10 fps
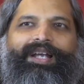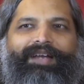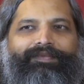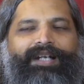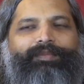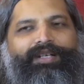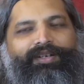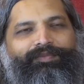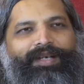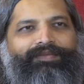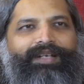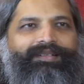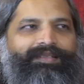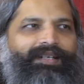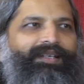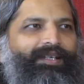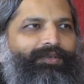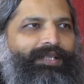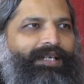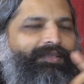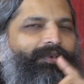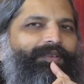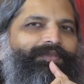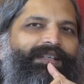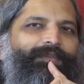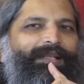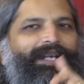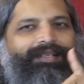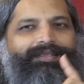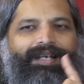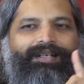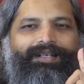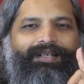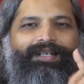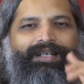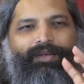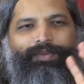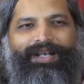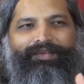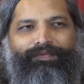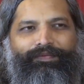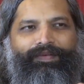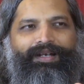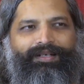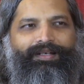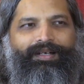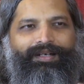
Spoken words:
I find many of my friends getting into that sort of thing, but I decided when I felt